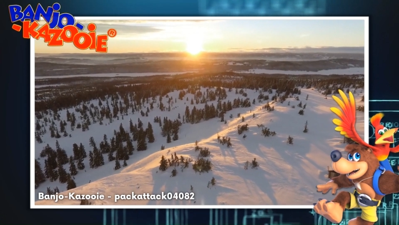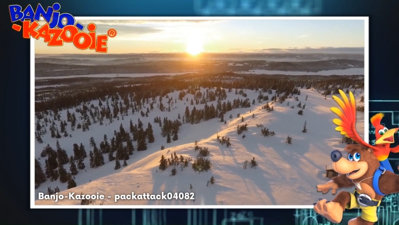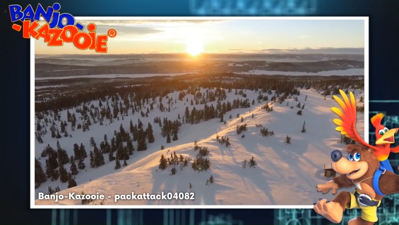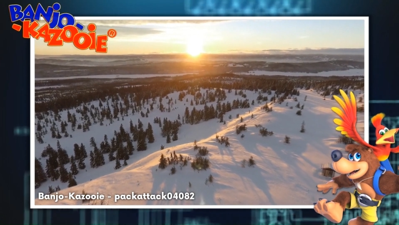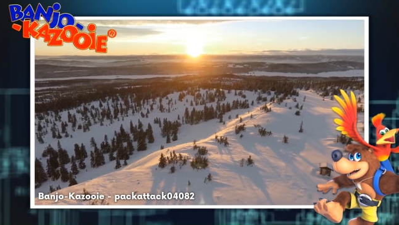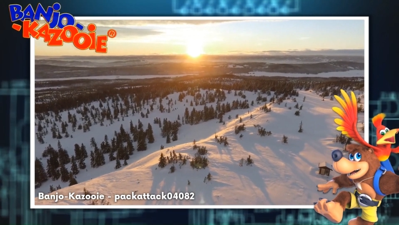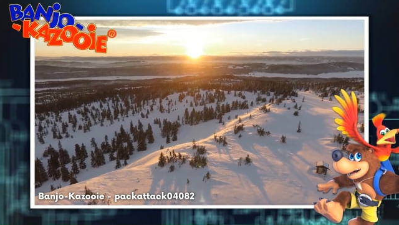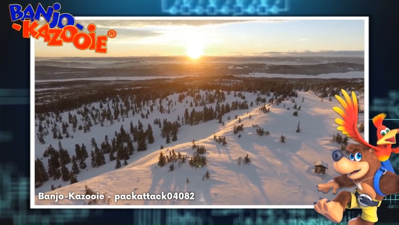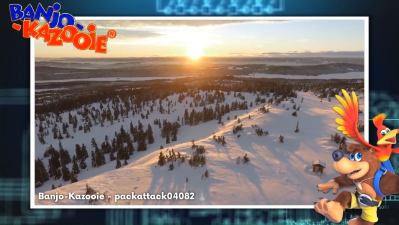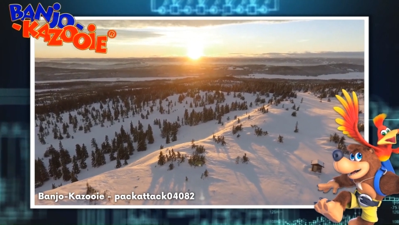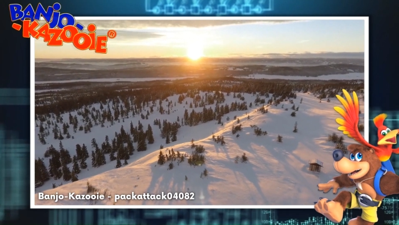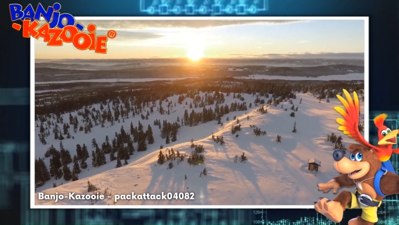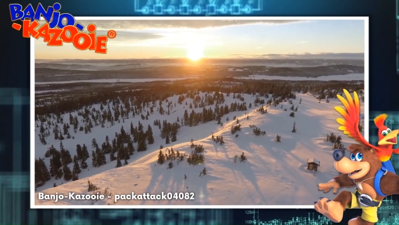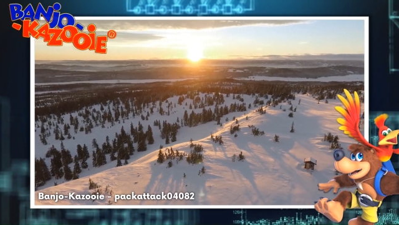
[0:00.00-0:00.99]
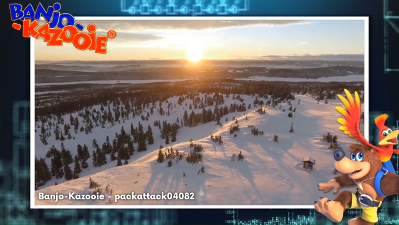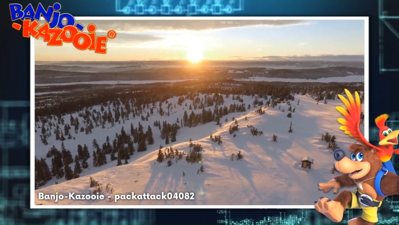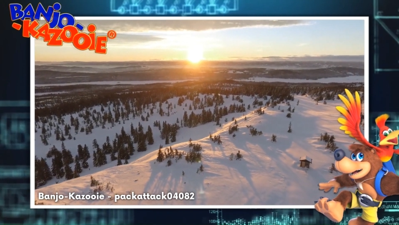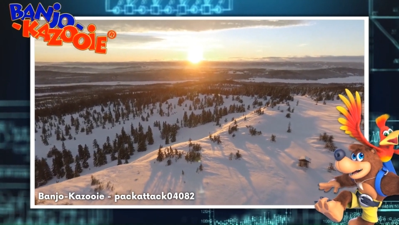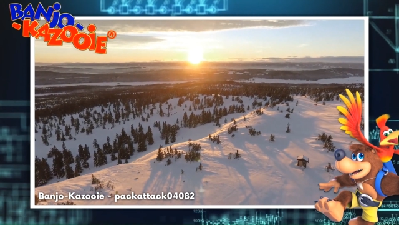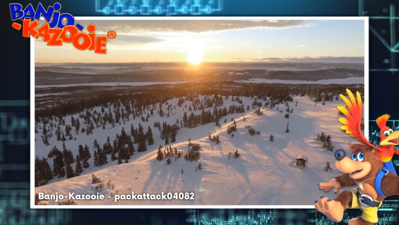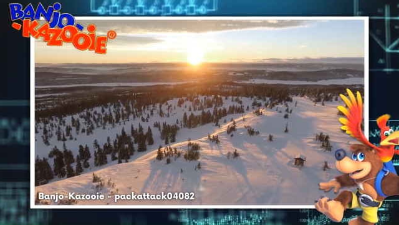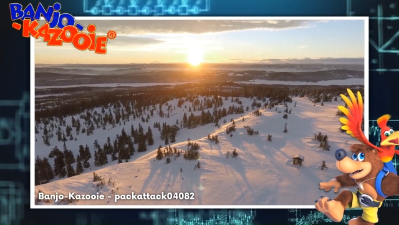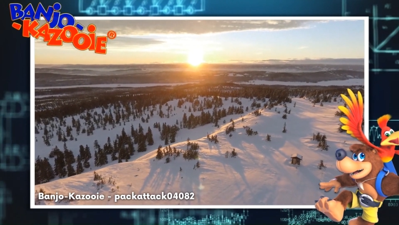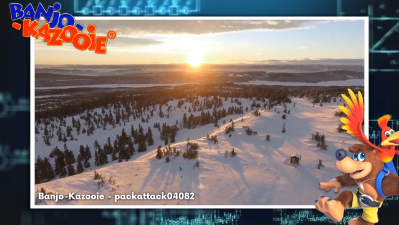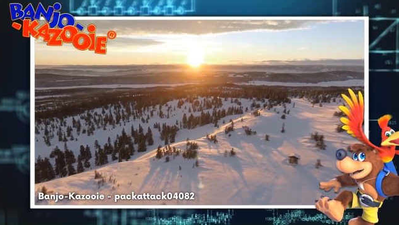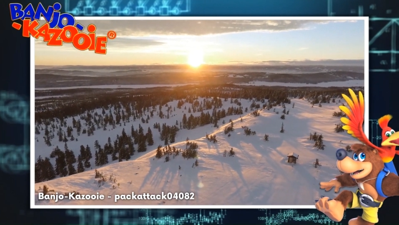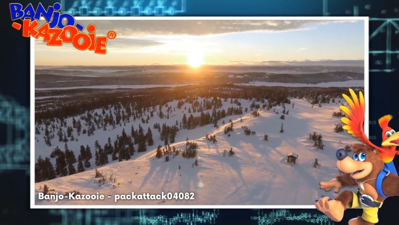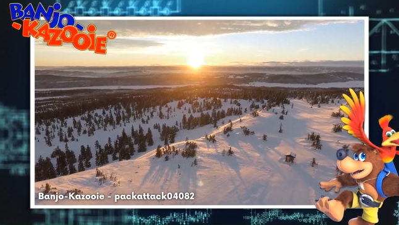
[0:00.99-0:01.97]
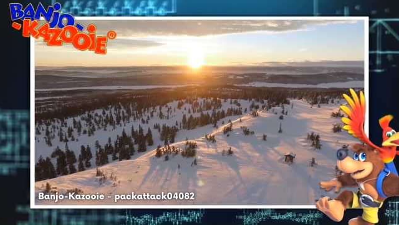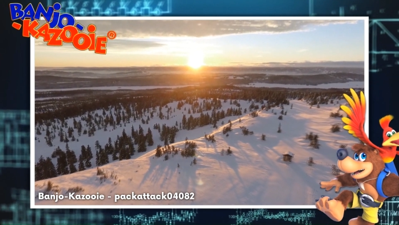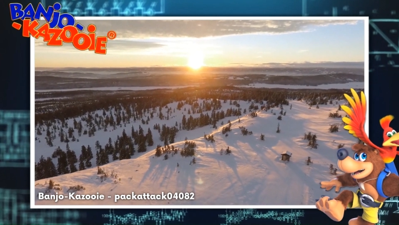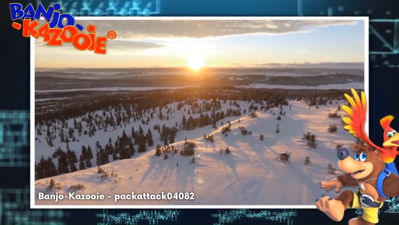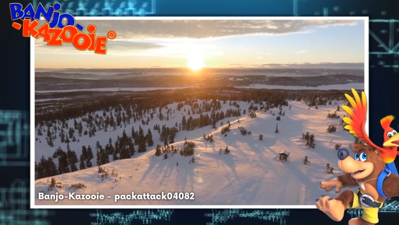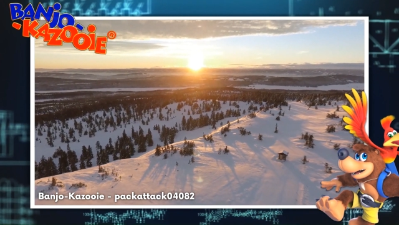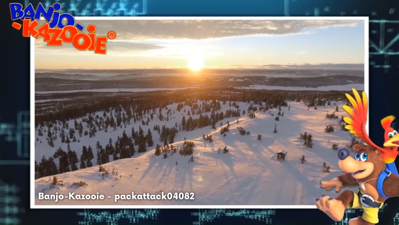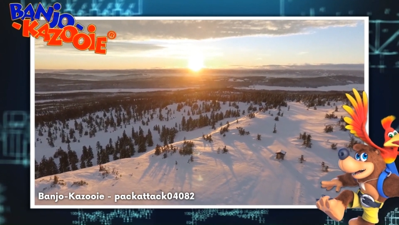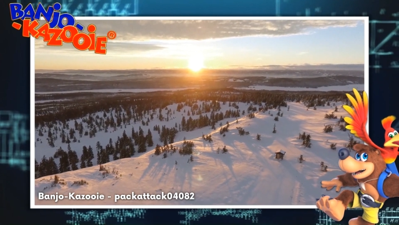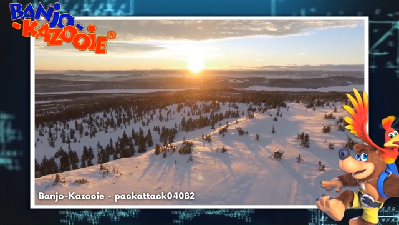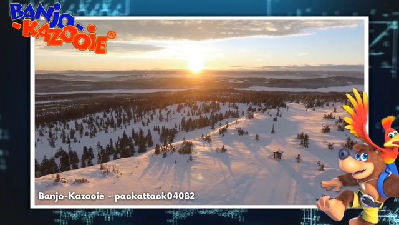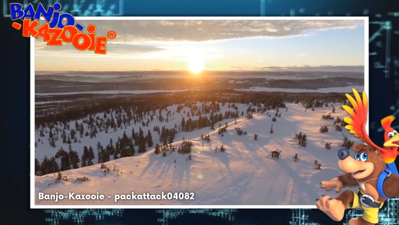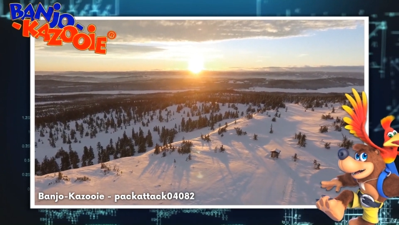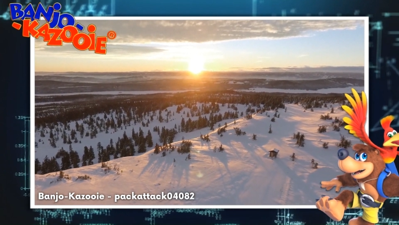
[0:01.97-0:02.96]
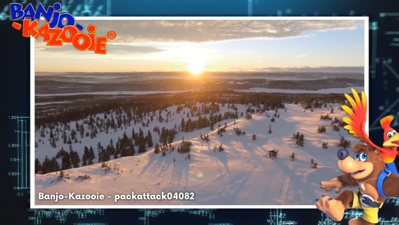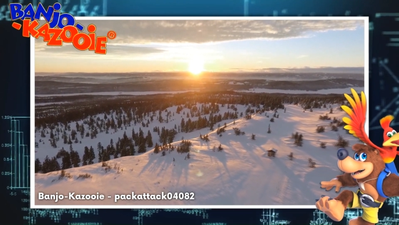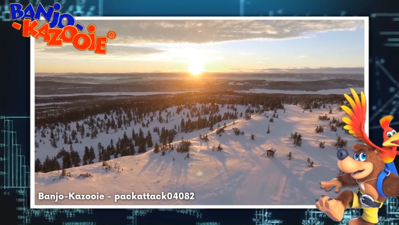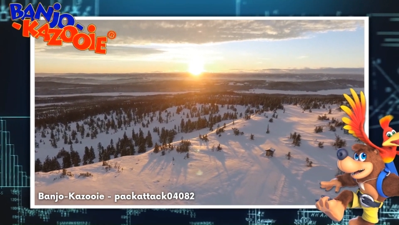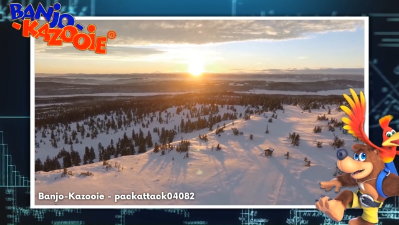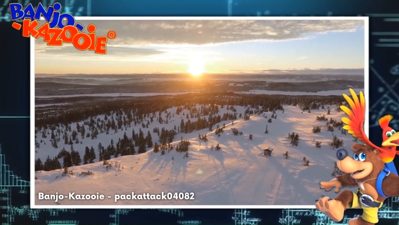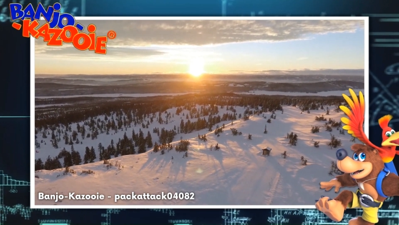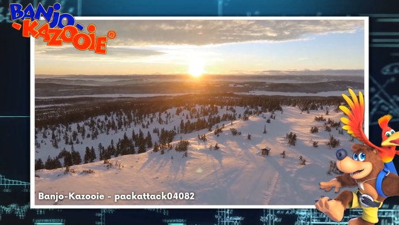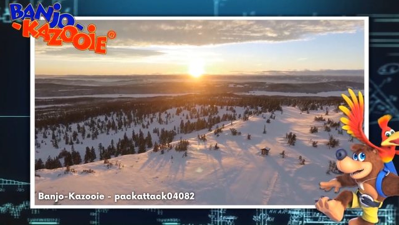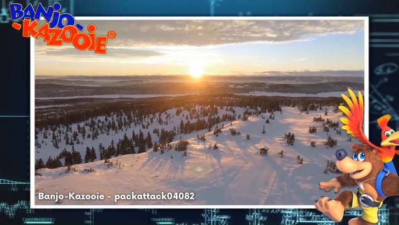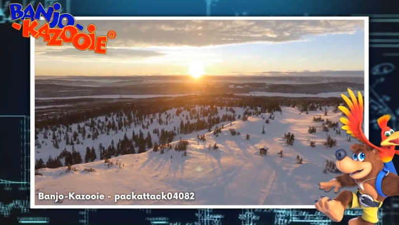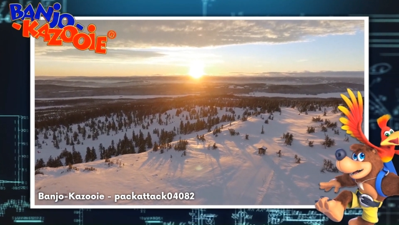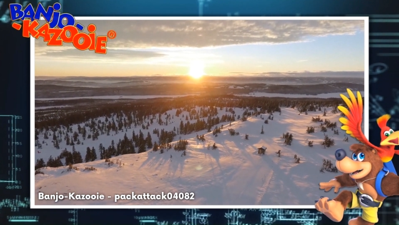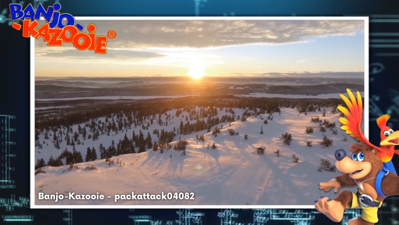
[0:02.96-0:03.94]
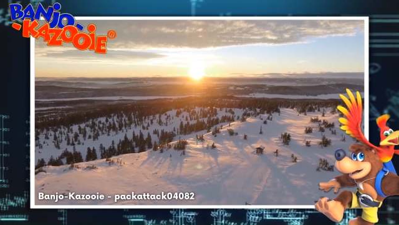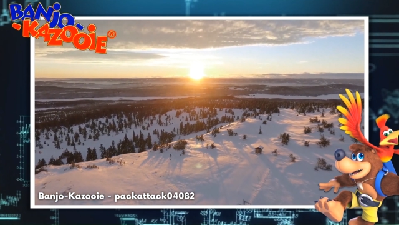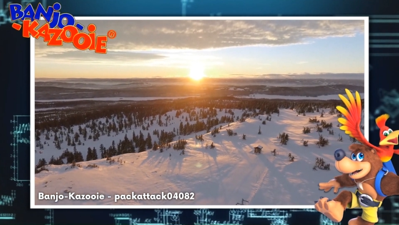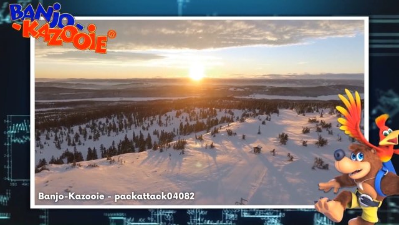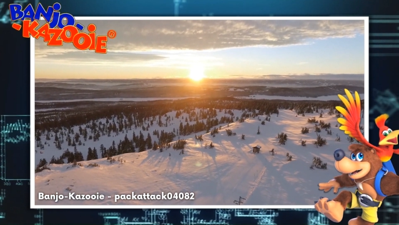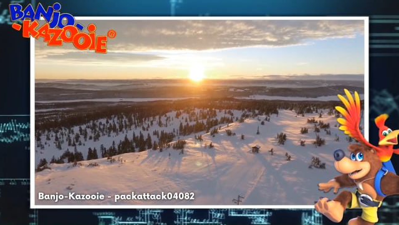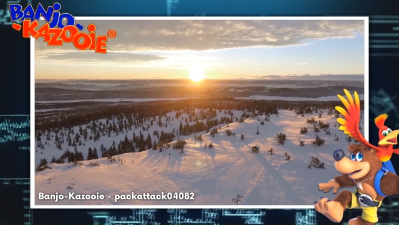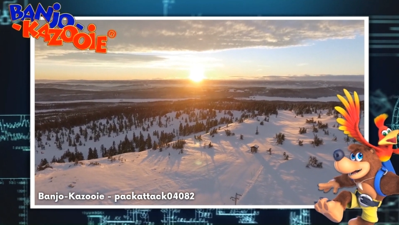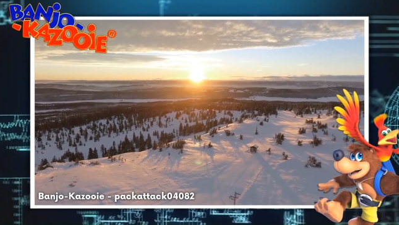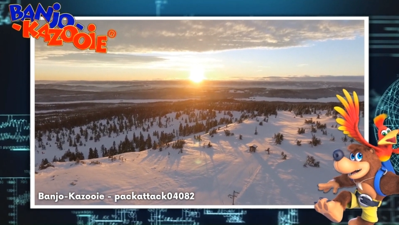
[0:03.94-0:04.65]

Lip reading: Nobody's mouth can be seen.